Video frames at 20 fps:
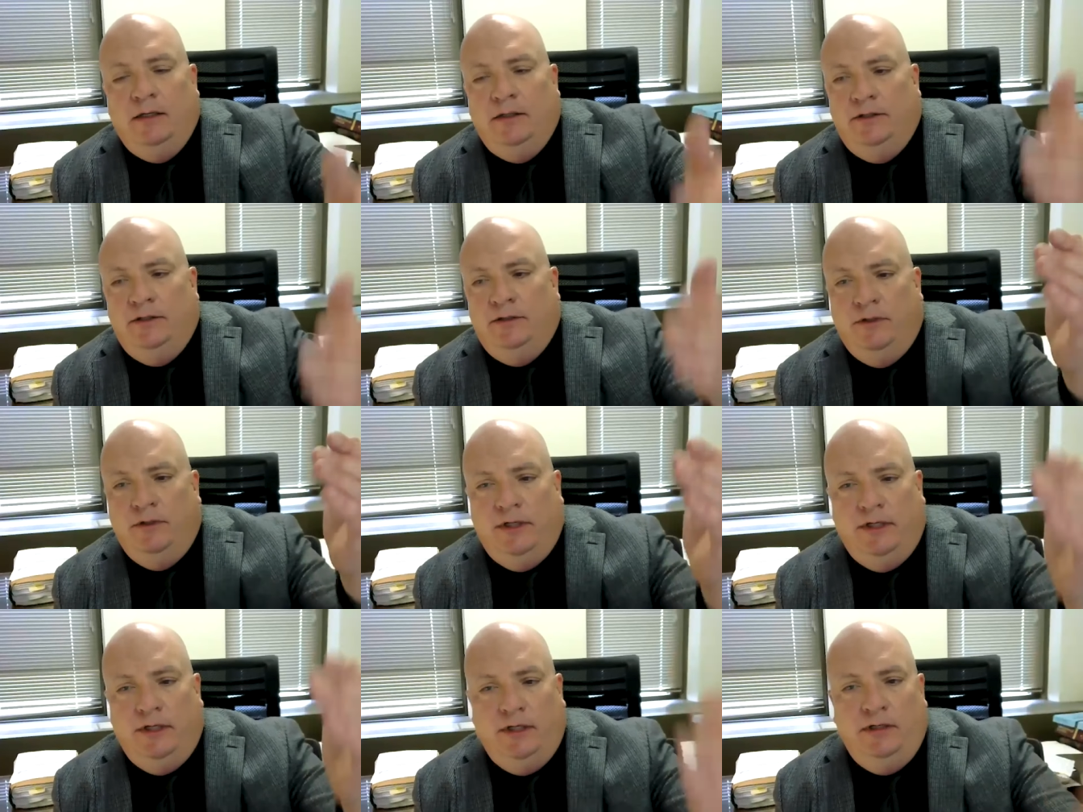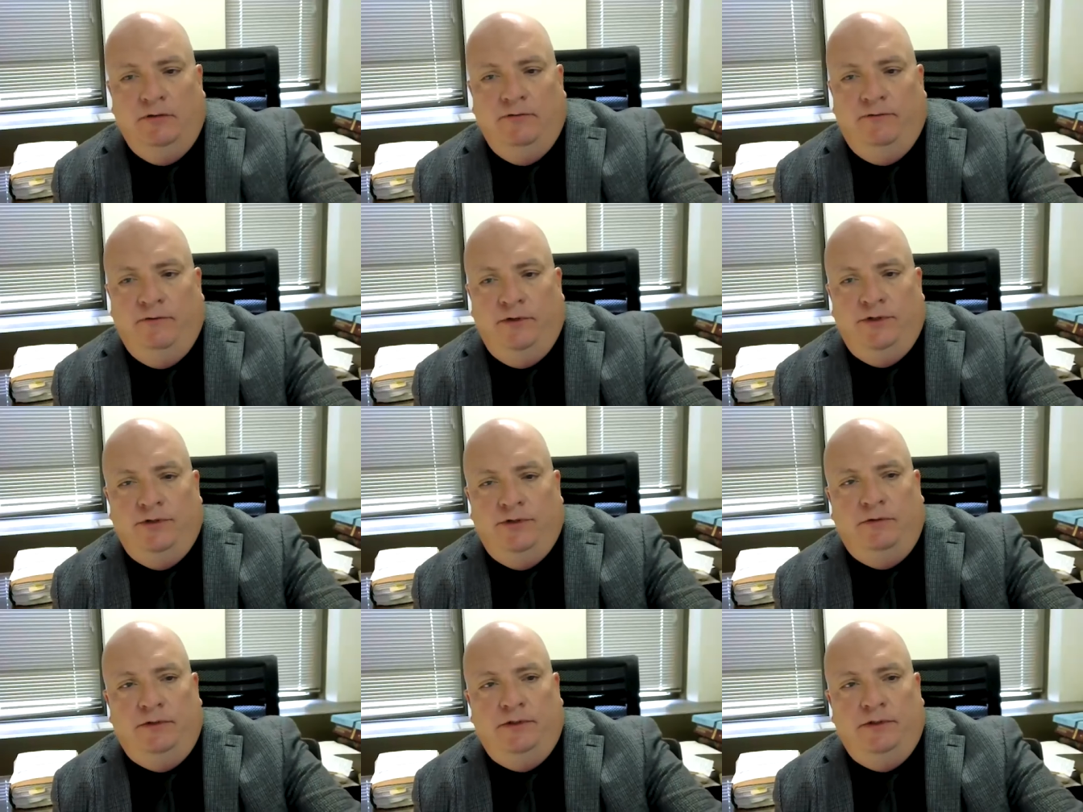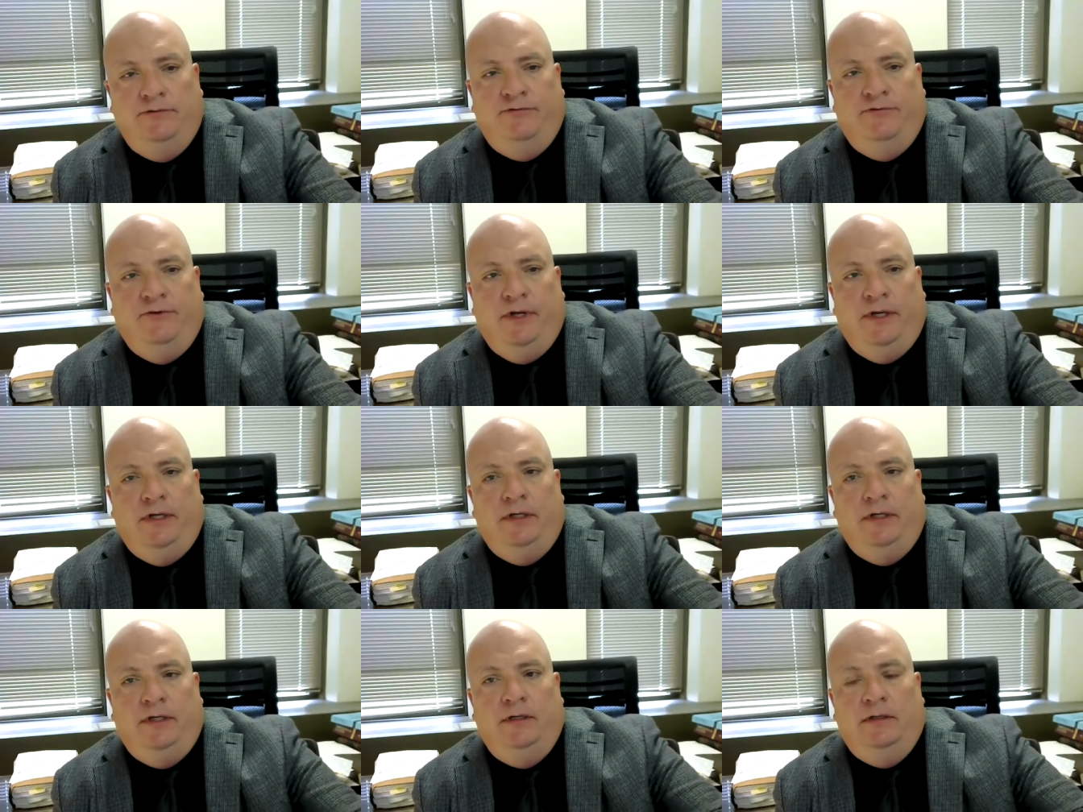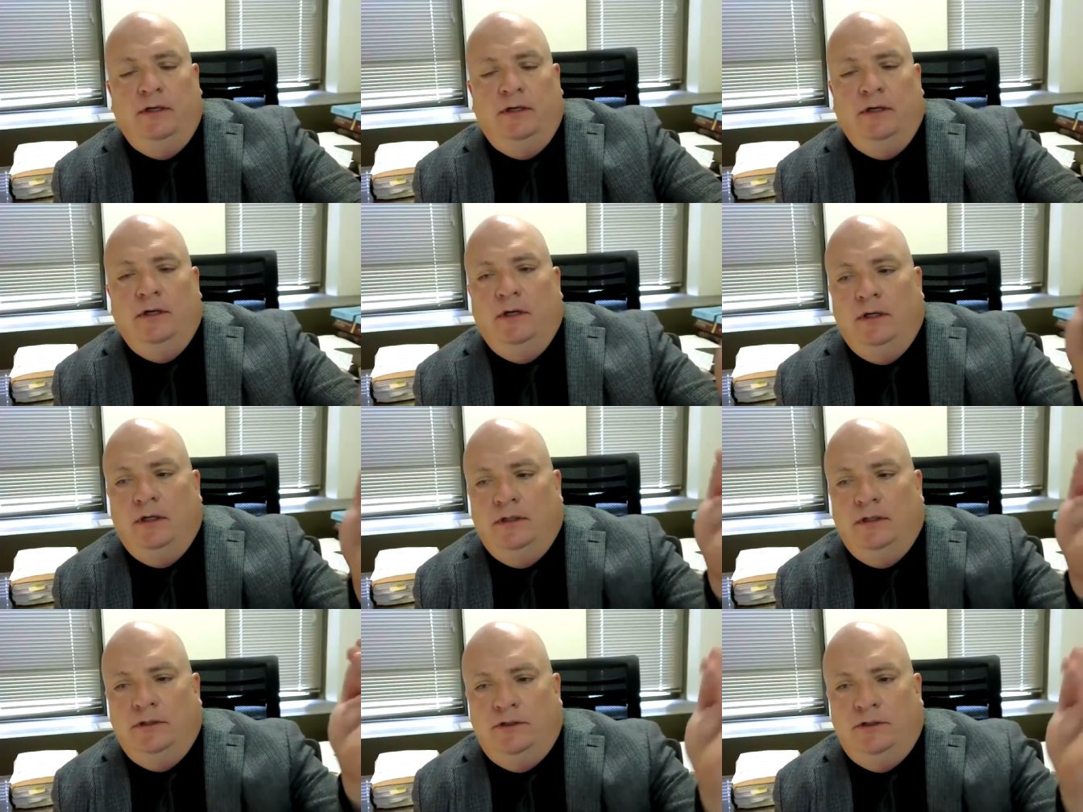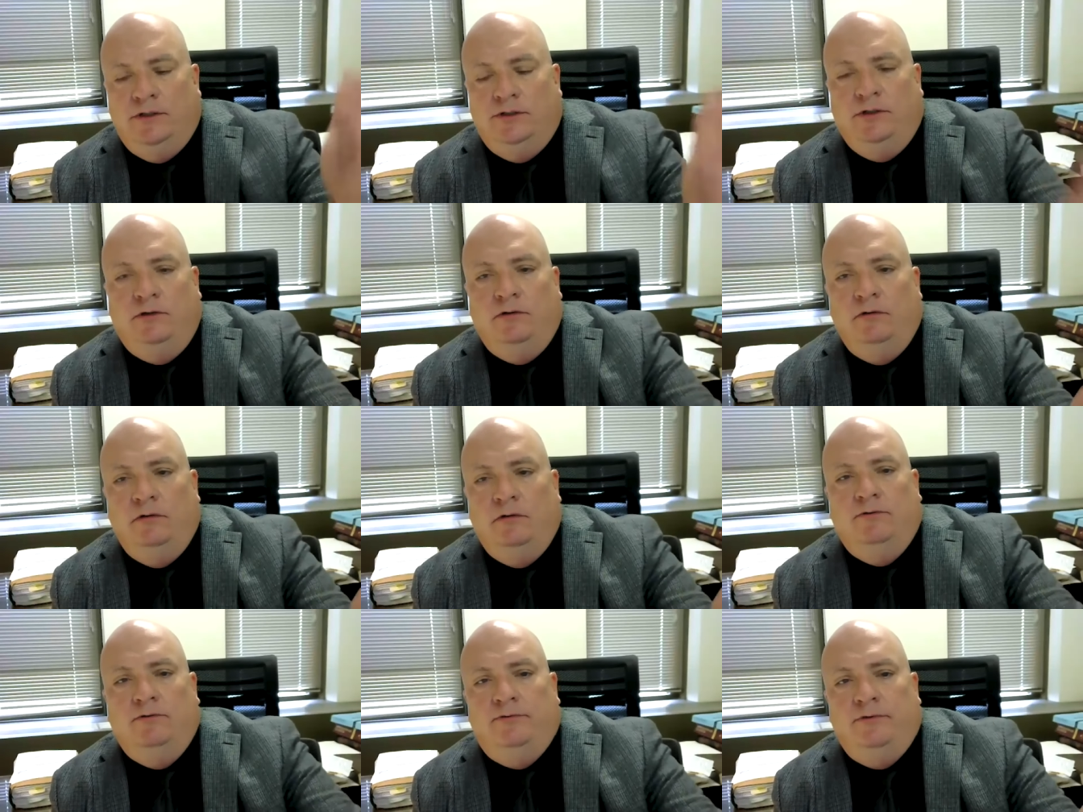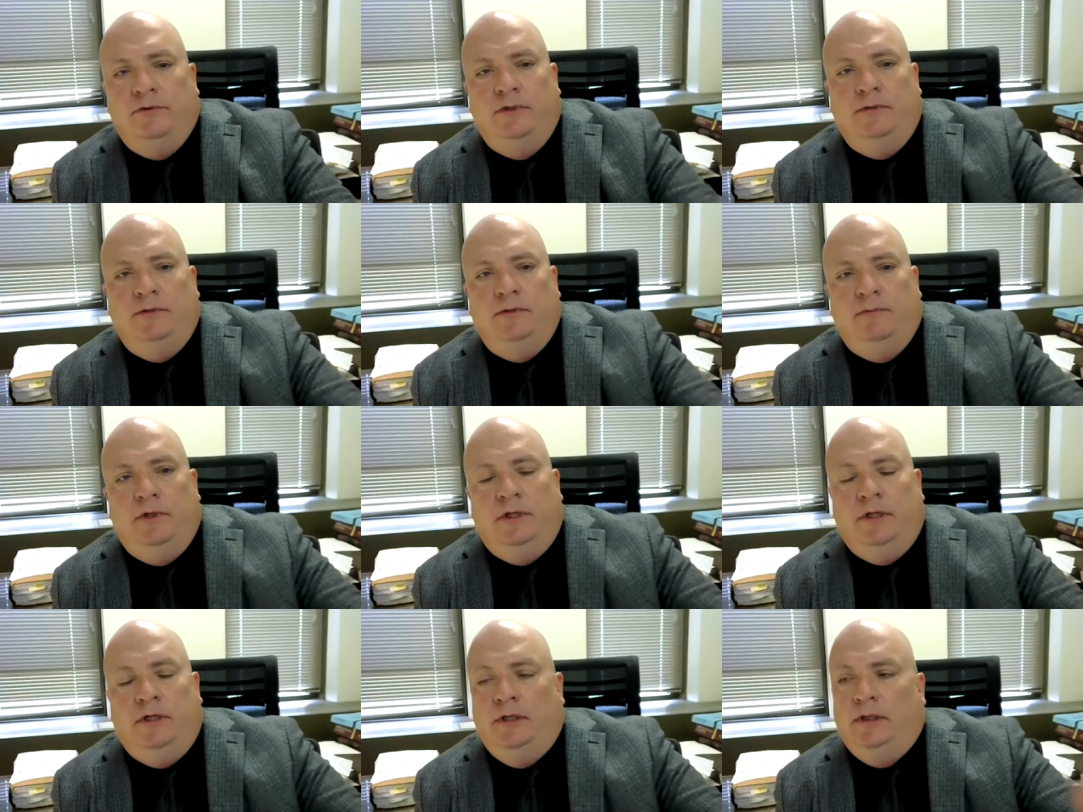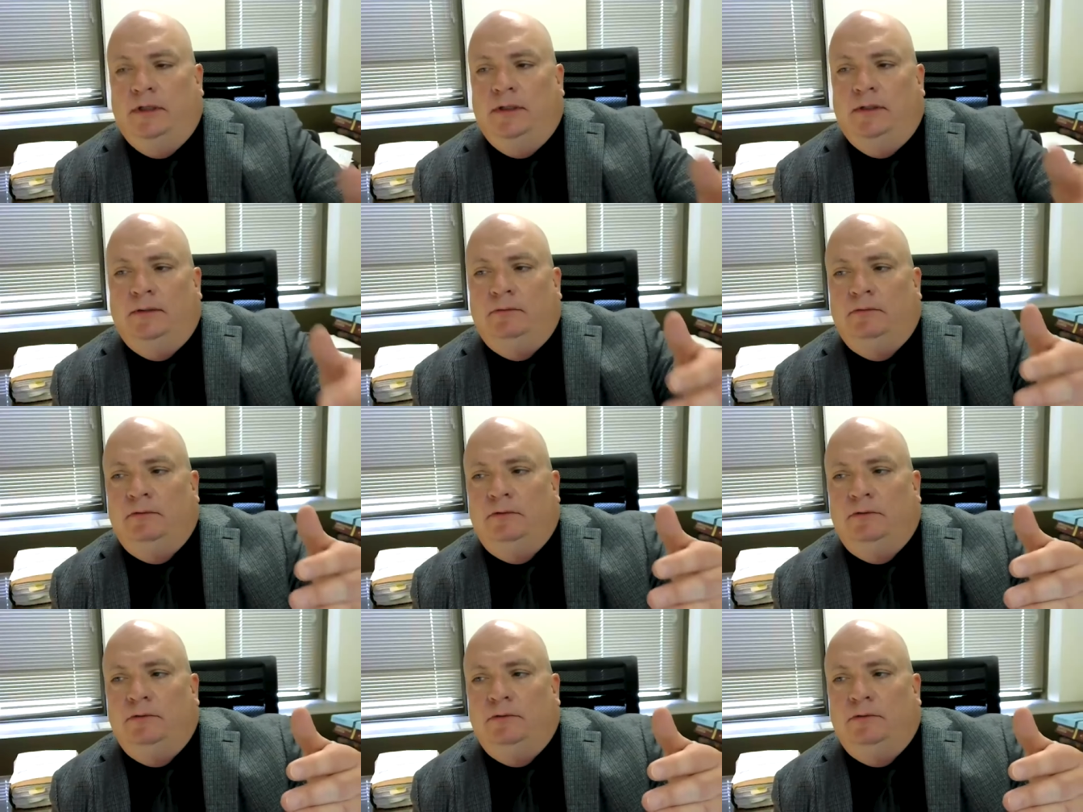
to an individual defendant so overly uh,